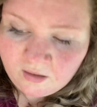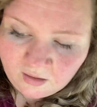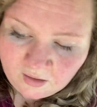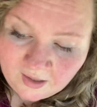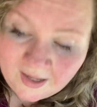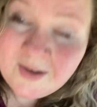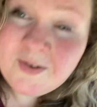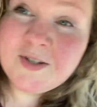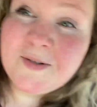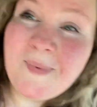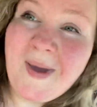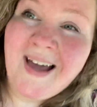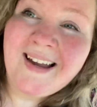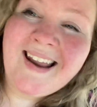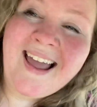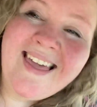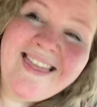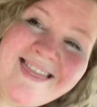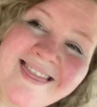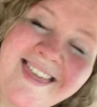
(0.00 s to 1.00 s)
It was bad.
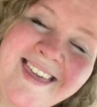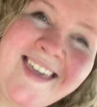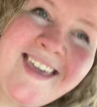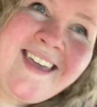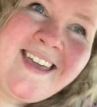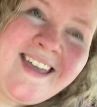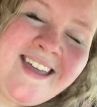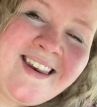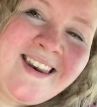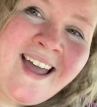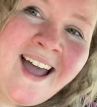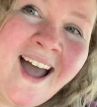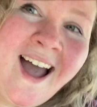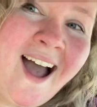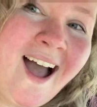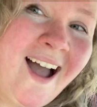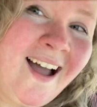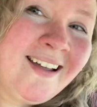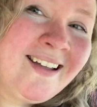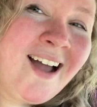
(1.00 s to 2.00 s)
And then
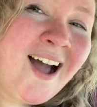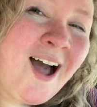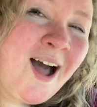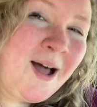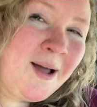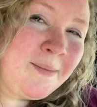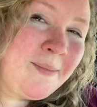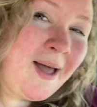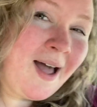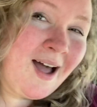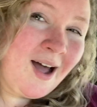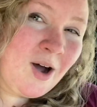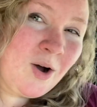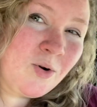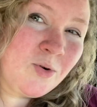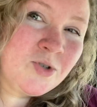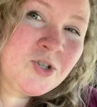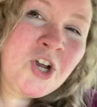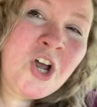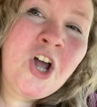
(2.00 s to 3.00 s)
I come
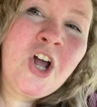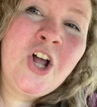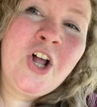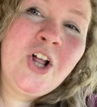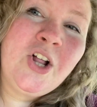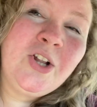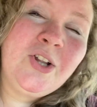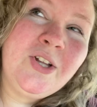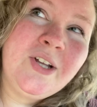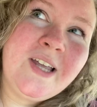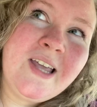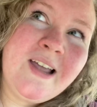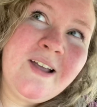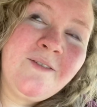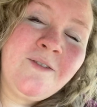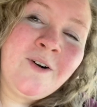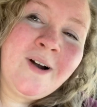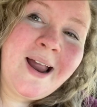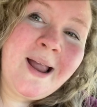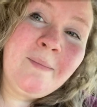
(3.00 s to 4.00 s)
out looking
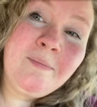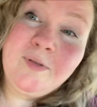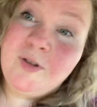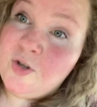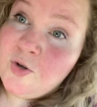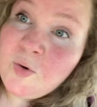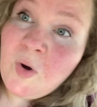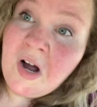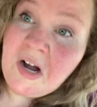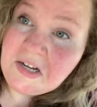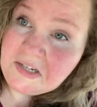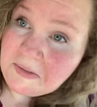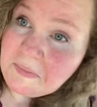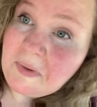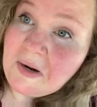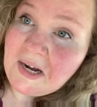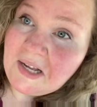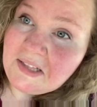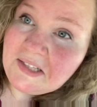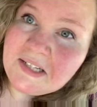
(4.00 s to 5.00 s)
for a blue Honda
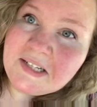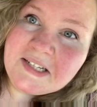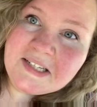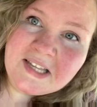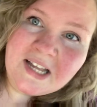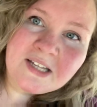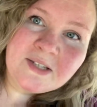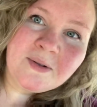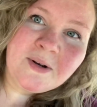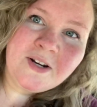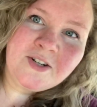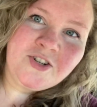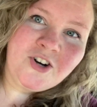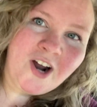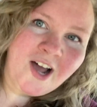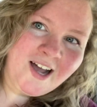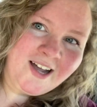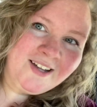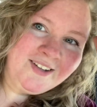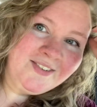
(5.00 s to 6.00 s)
Pilot because that's what I
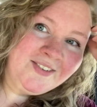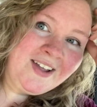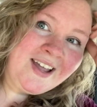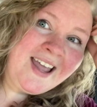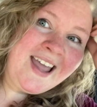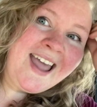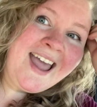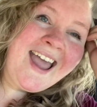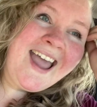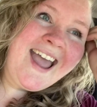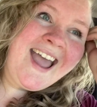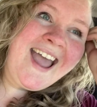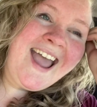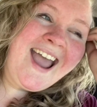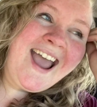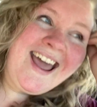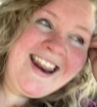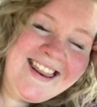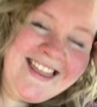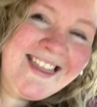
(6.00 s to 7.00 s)
drive.
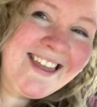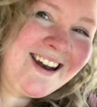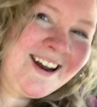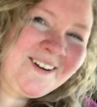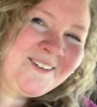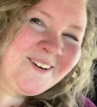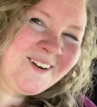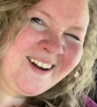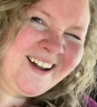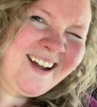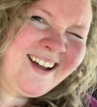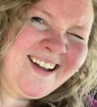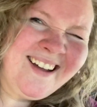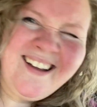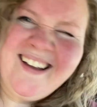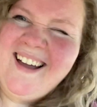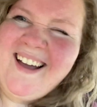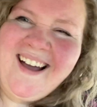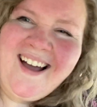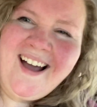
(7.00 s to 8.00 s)
And then I forgot
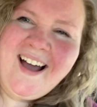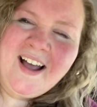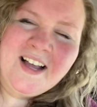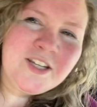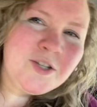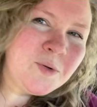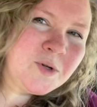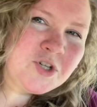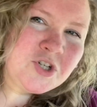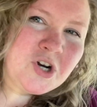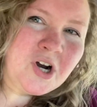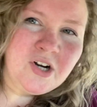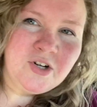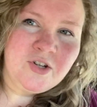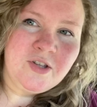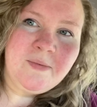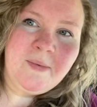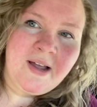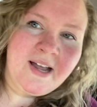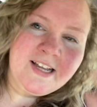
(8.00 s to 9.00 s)
I switched cars
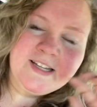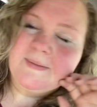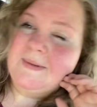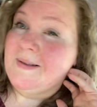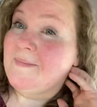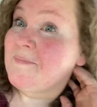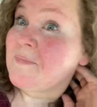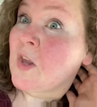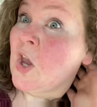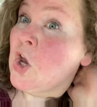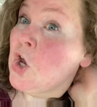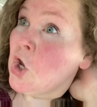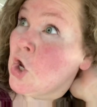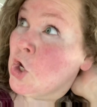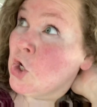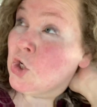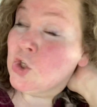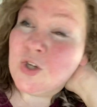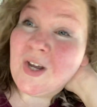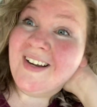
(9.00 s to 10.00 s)
with my husband.
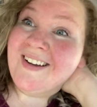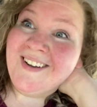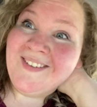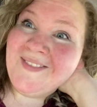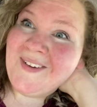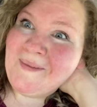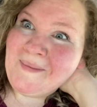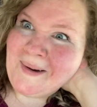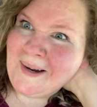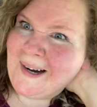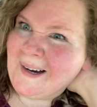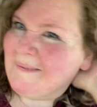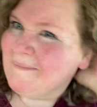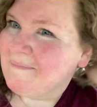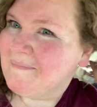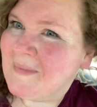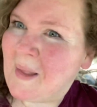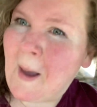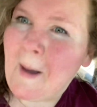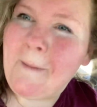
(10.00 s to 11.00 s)
So I couldn't find my car
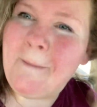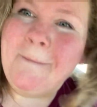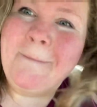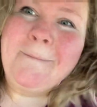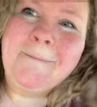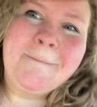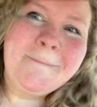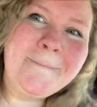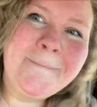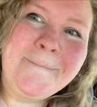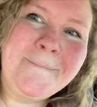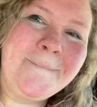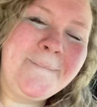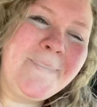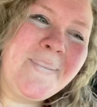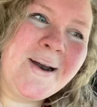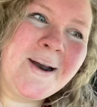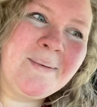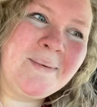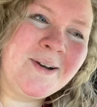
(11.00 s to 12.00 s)

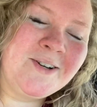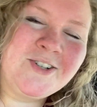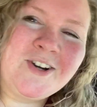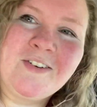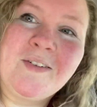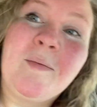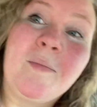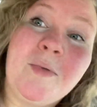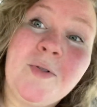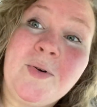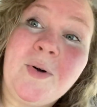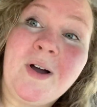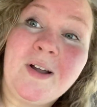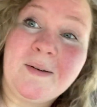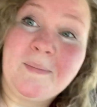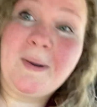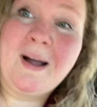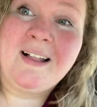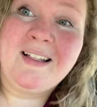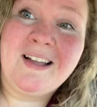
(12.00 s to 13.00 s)
but I'm not driving Blue
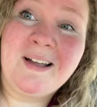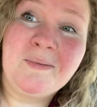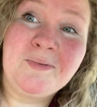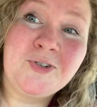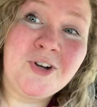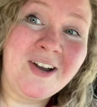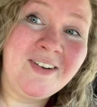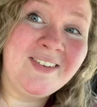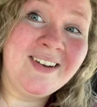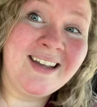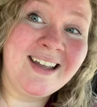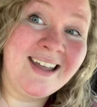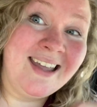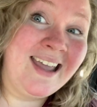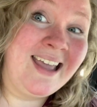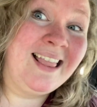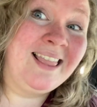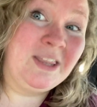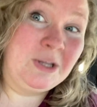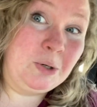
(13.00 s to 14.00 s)
Honda Pilot. I'm driving
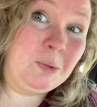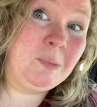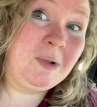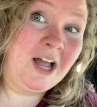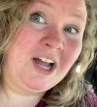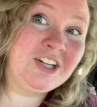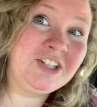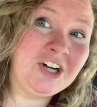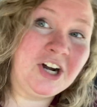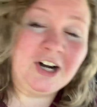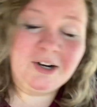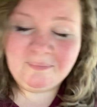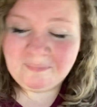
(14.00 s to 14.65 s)
a little black car.